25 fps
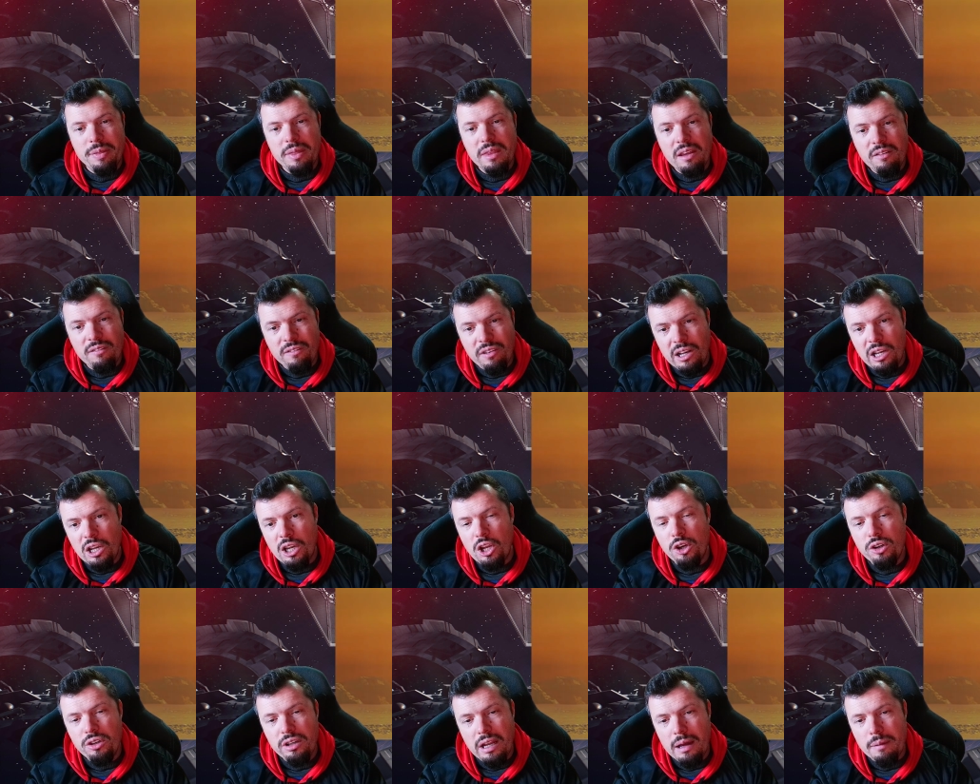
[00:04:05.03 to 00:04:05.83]
If I
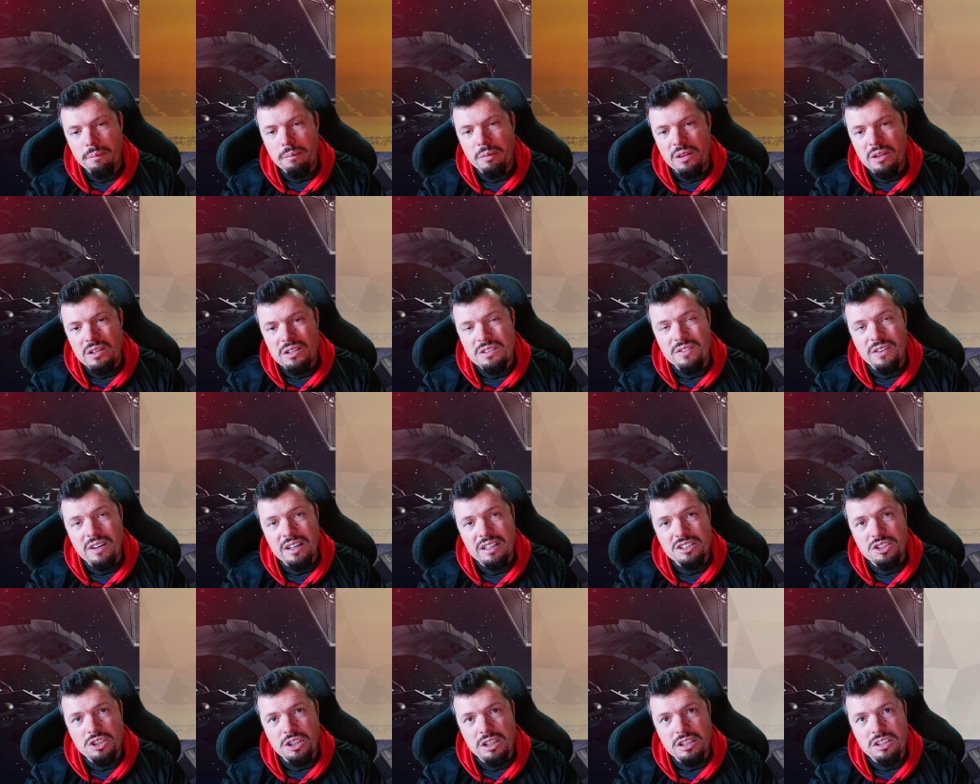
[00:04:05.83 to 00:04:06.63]
load up this
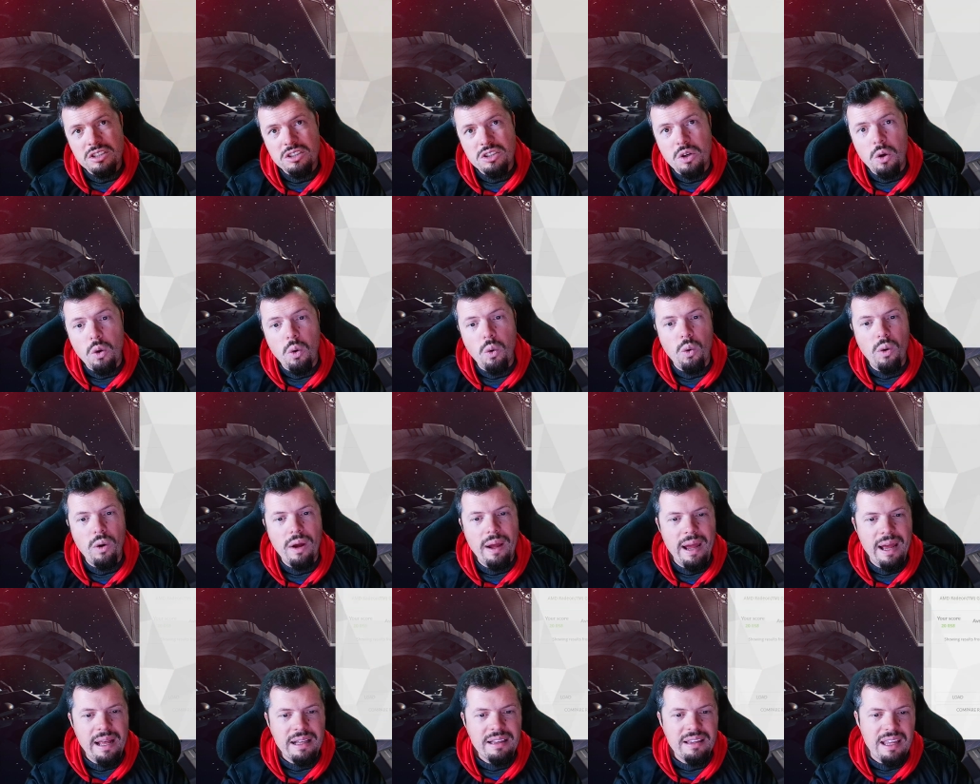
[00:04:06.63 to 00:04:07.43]
Firestrike score,
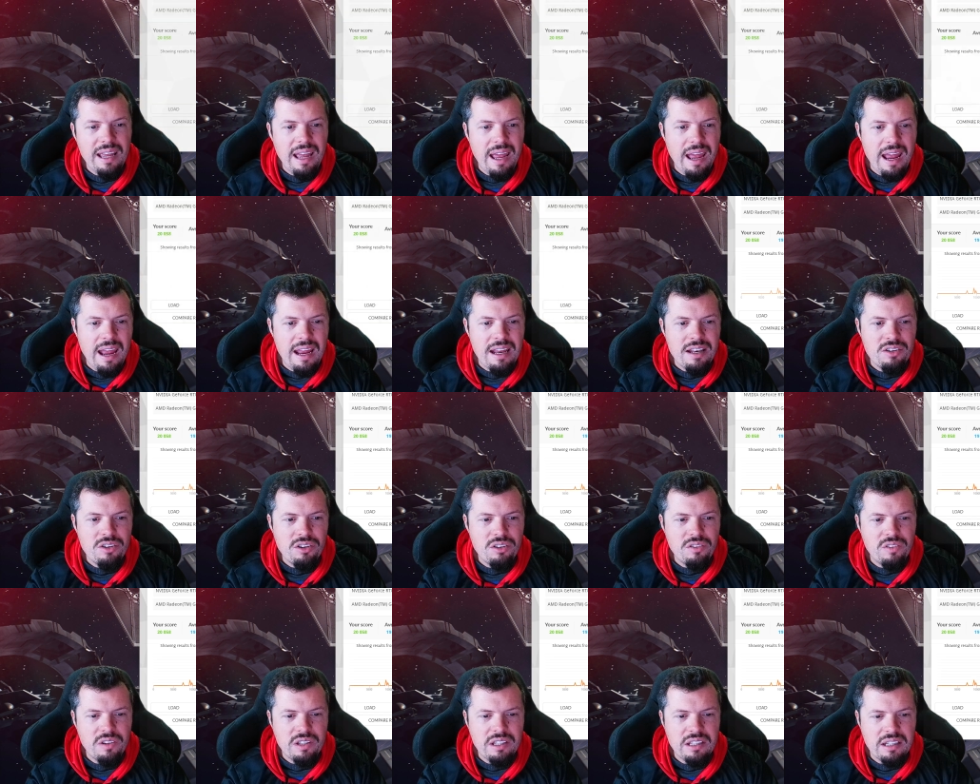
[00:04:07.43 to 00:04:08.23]
at the end
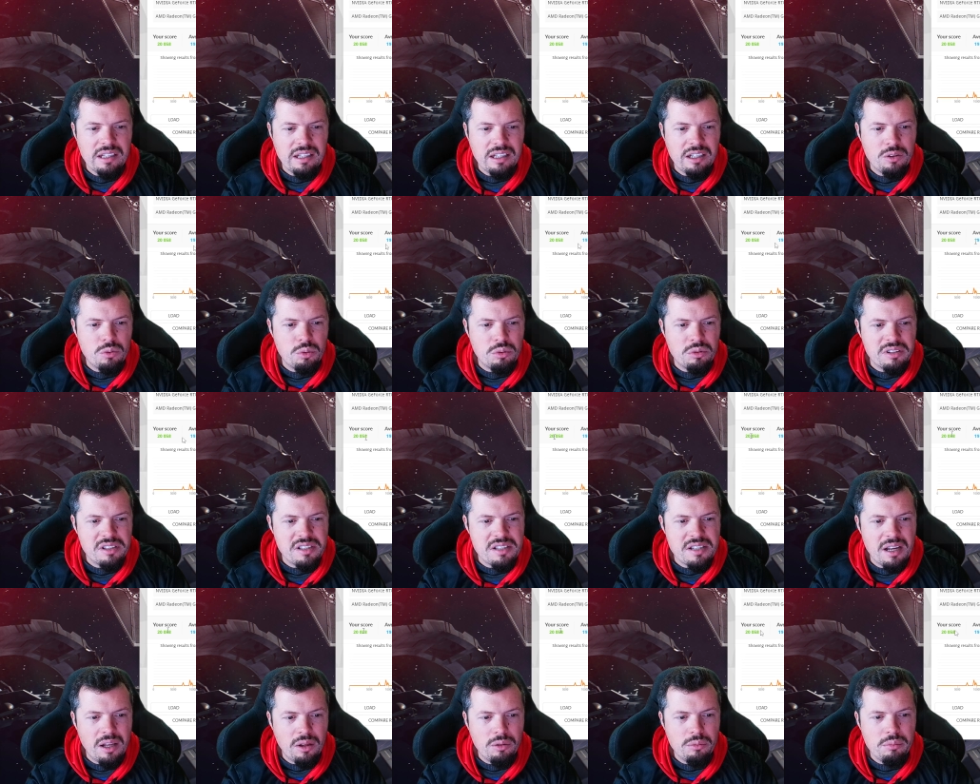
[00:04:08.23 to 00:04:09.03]
over here, it will
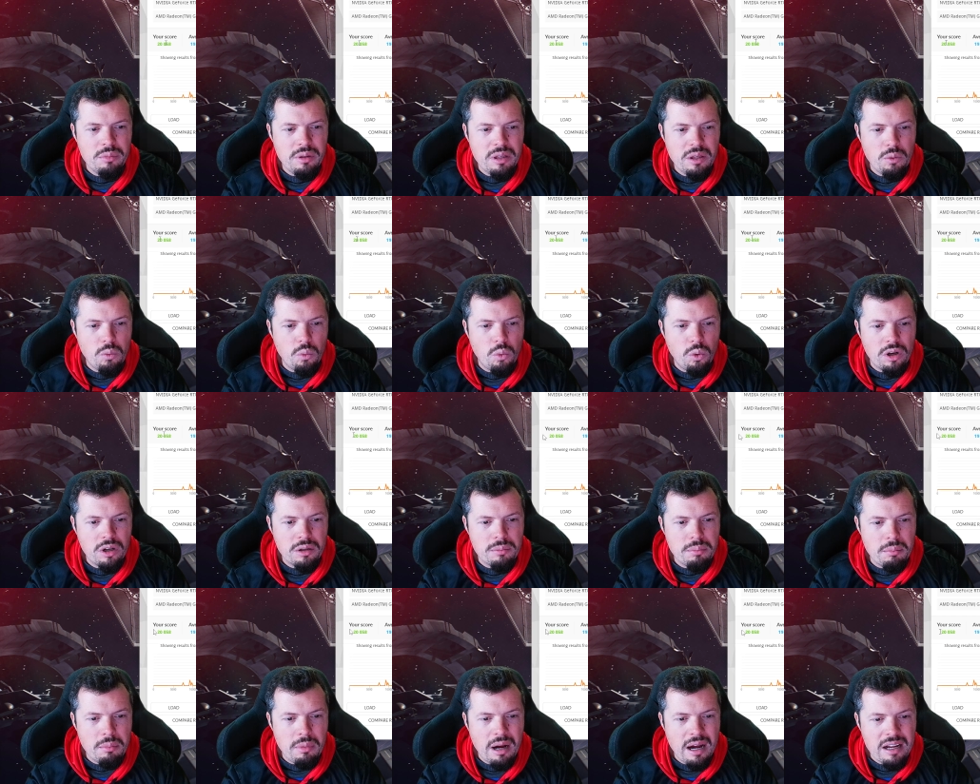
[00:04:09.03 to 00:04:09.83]
tell me
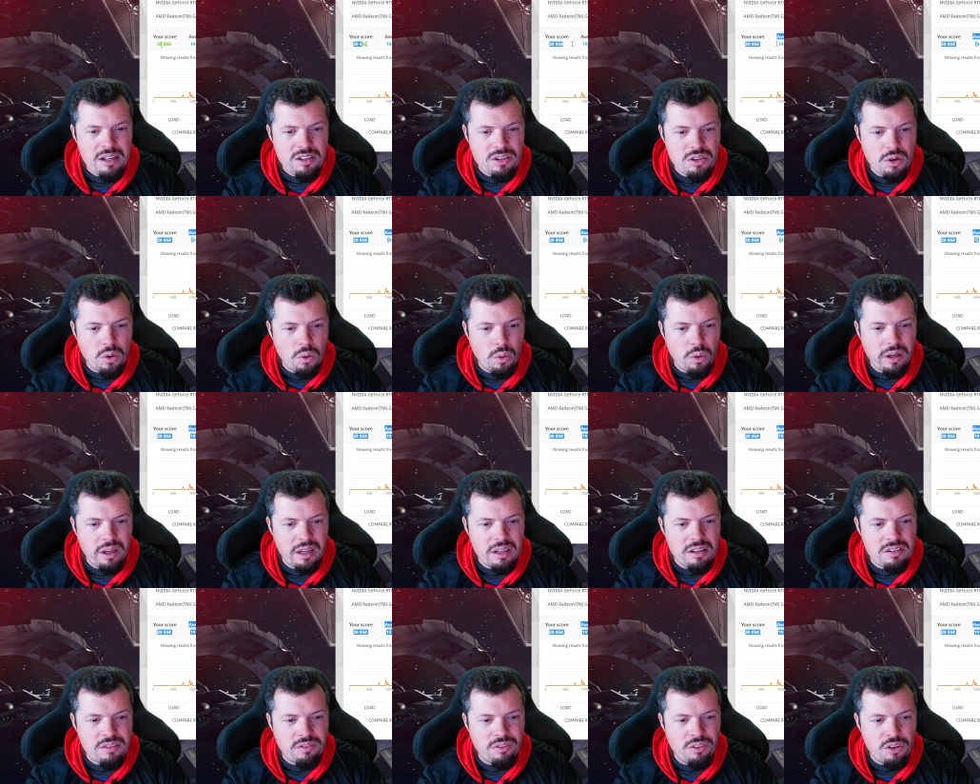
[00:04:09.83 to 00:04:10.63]
what my score
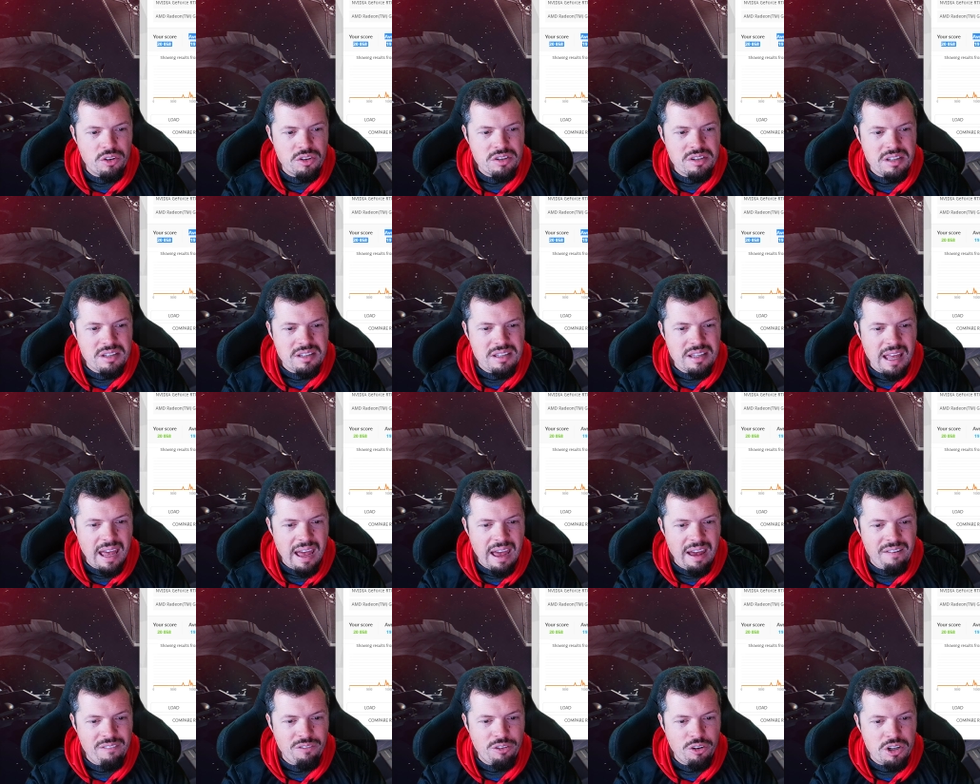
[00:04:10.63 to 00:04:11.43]
is versus the
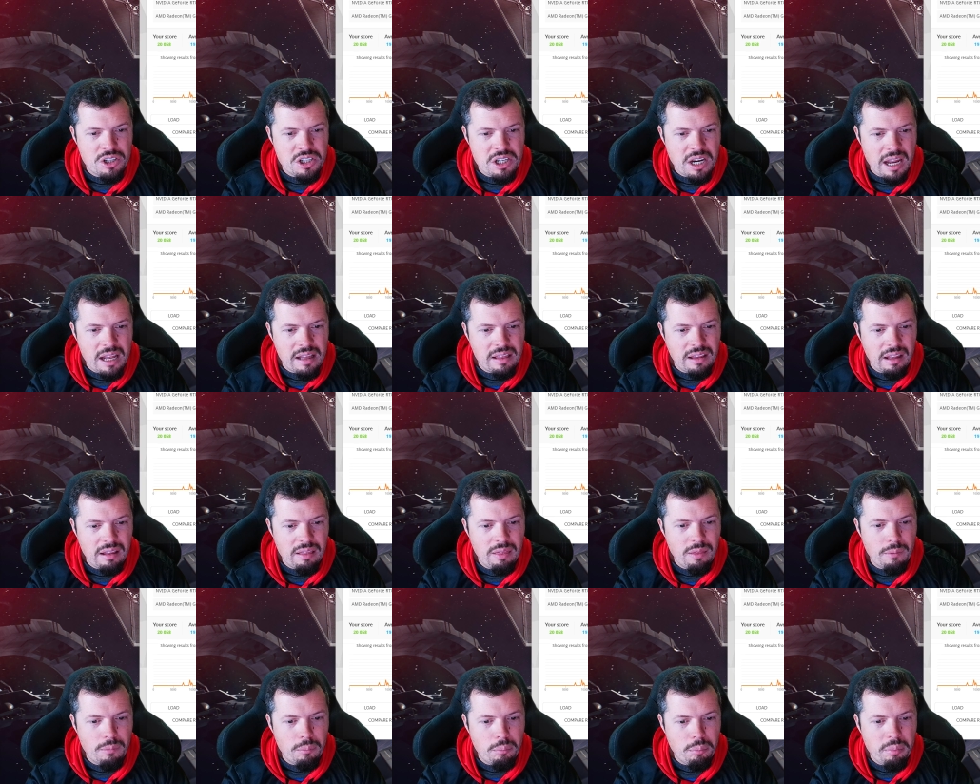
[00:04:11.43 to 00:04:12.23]
average and
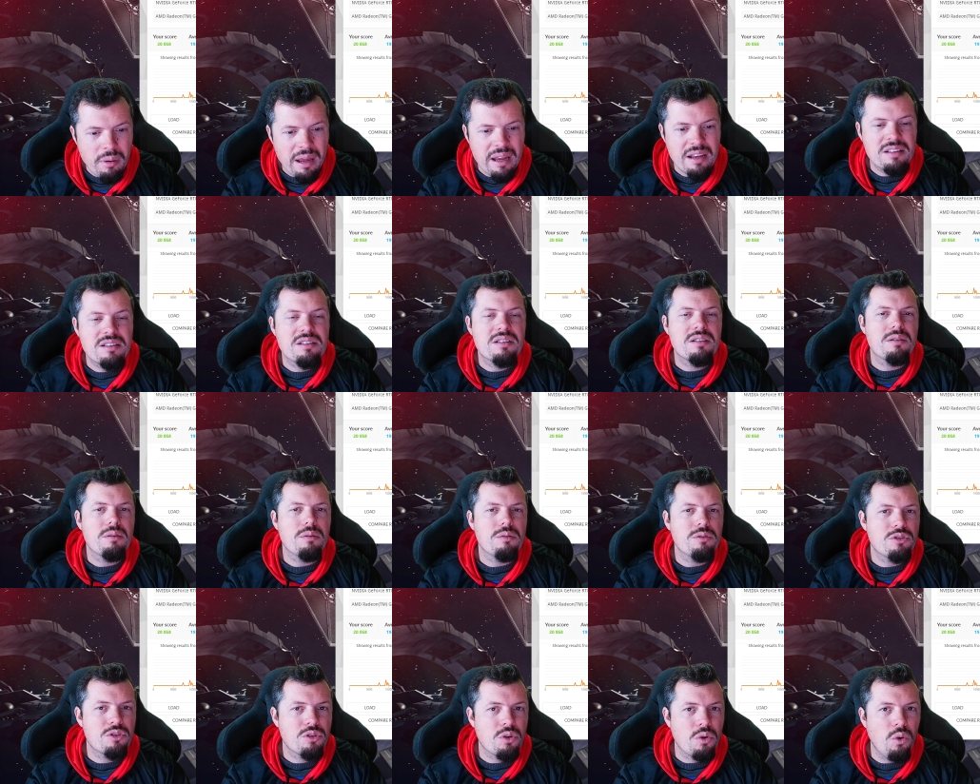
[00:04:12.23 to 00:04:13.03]
then the best
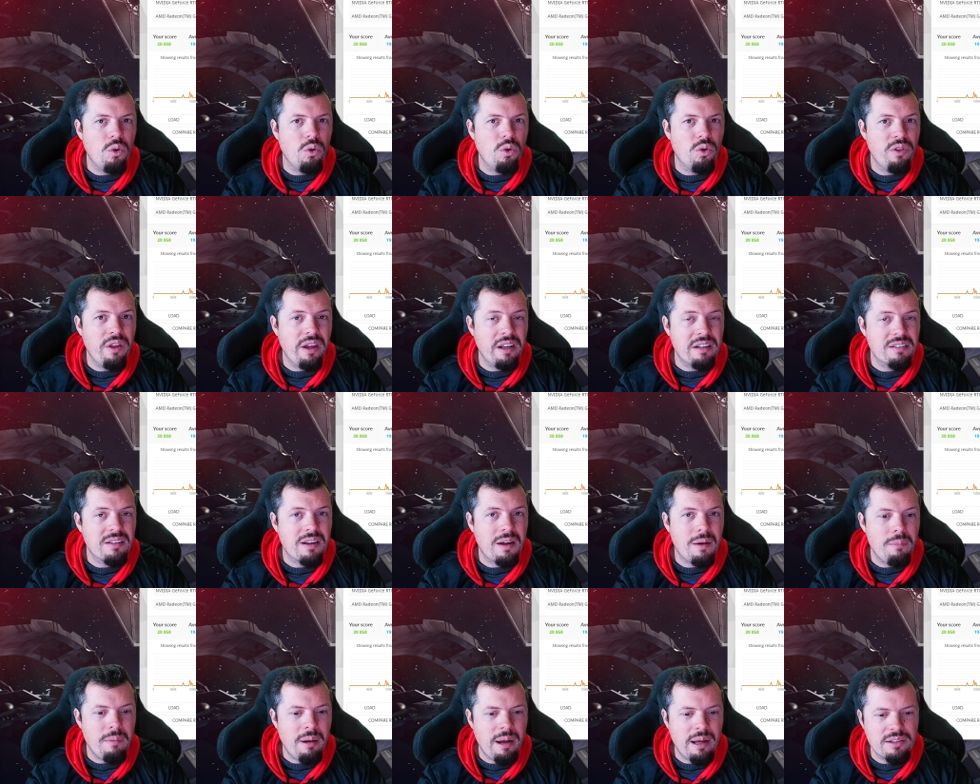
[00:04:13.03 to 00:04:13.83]
score that's
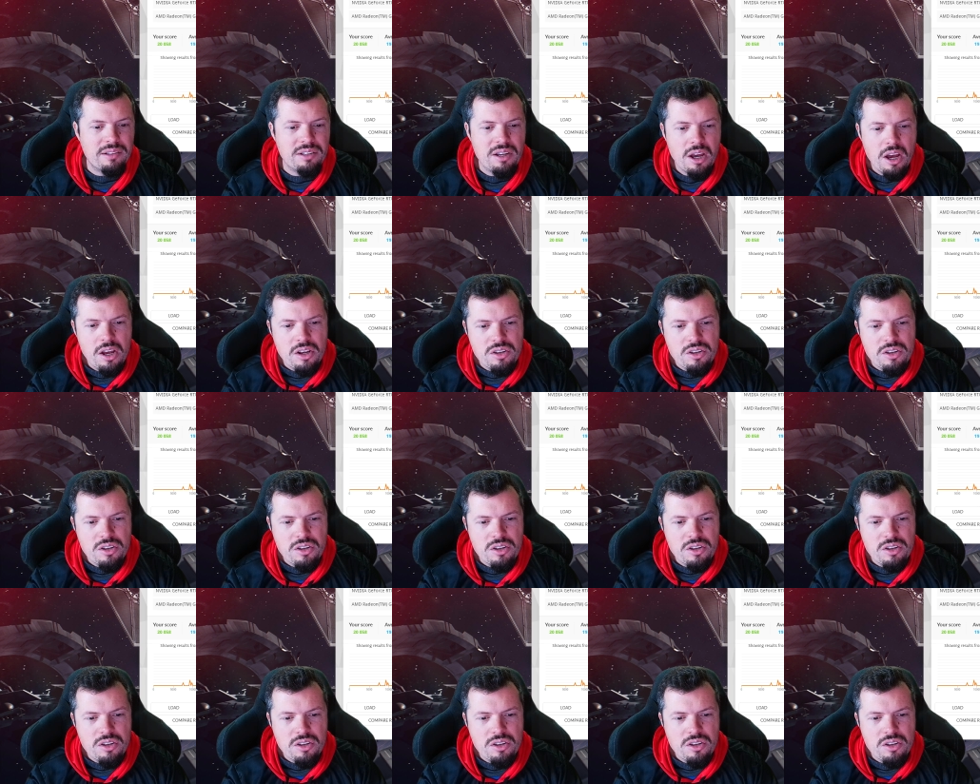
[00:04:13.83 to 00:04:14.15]
come out.